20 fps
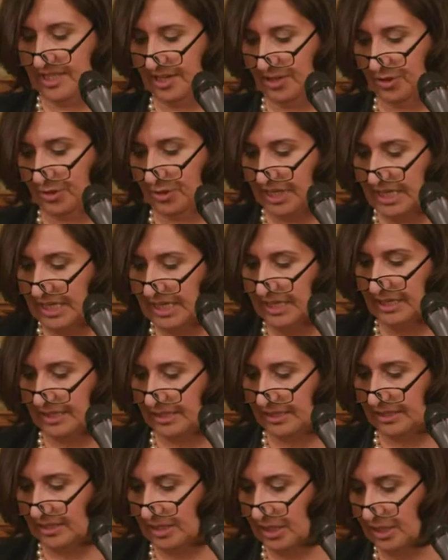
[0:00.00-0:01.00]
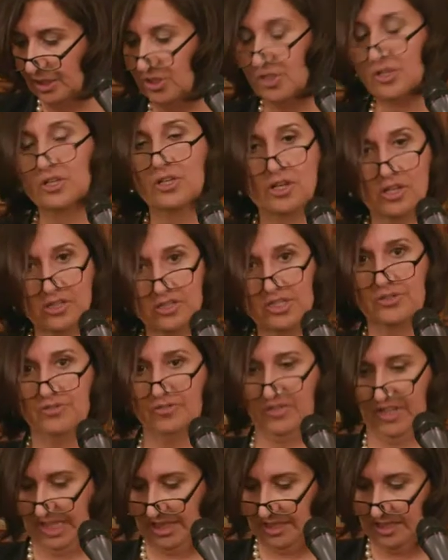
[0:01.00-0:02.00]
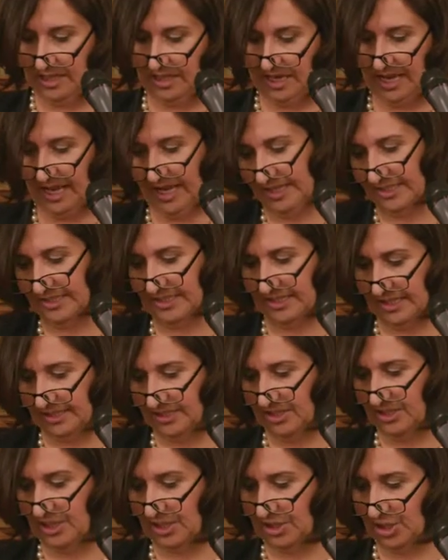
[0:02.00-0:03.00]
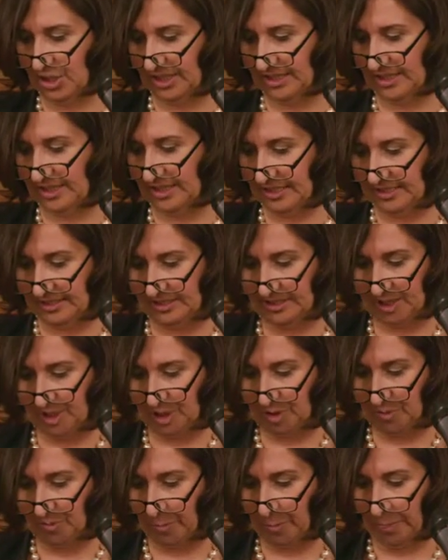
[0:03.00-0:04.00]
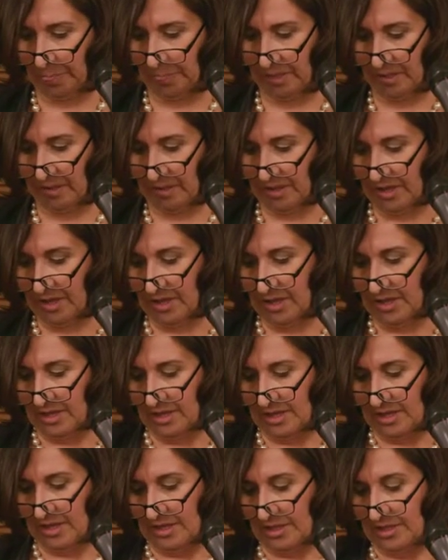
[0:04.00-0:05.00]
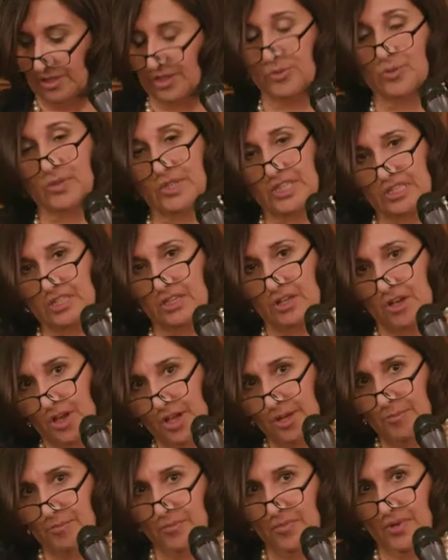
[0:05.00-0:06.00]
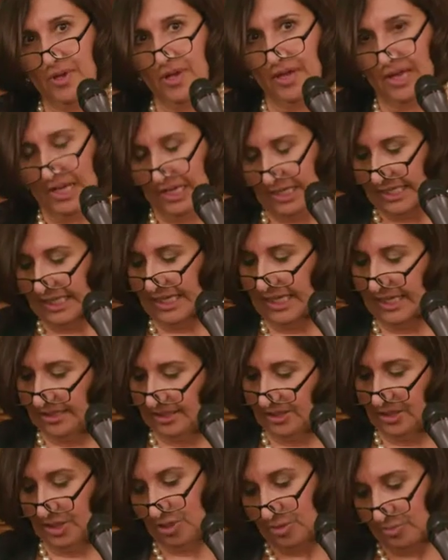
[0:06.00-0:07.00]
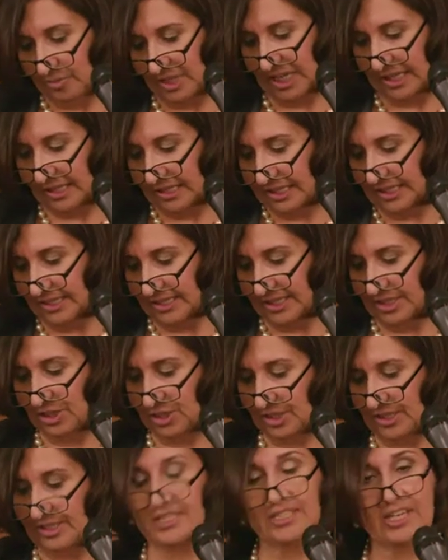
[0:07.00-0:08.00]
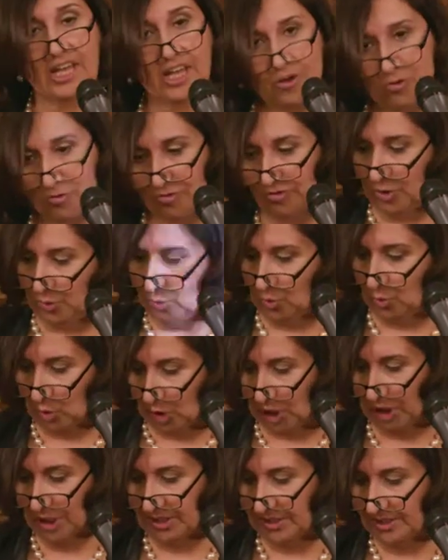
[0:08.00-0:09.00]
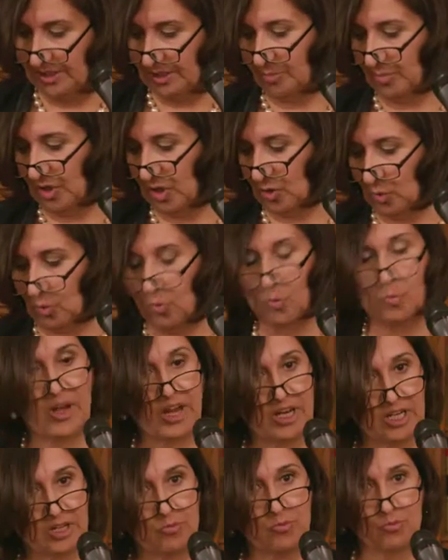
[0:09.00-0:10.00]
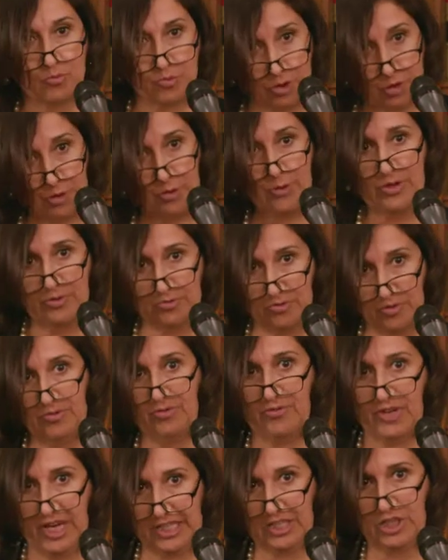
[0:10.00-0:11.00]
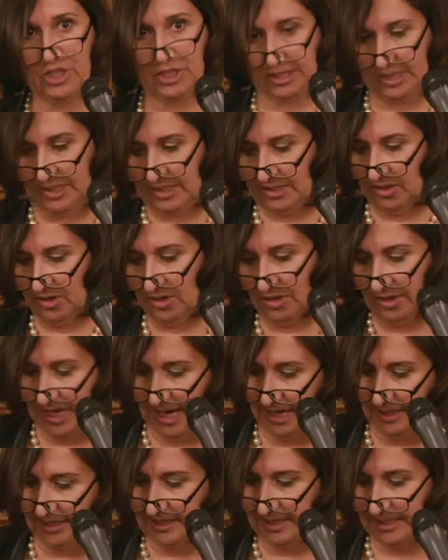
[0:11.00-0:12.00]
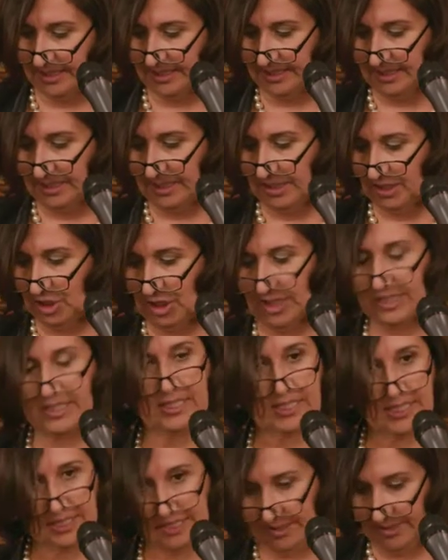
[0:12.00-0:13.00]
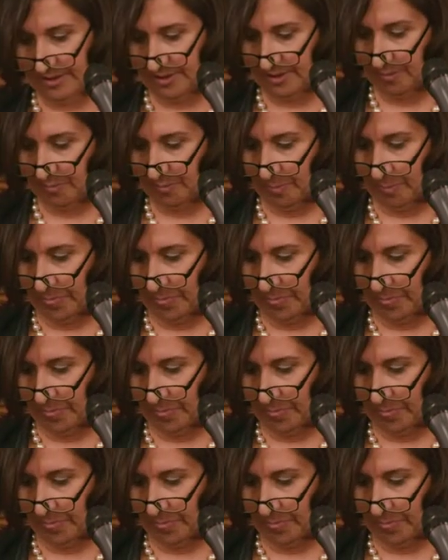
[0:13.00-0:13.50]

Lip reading: that are needed to cultivate access to justice. So in the time allocated to me, I'd like to just say a few words about my current reflections on access to justice.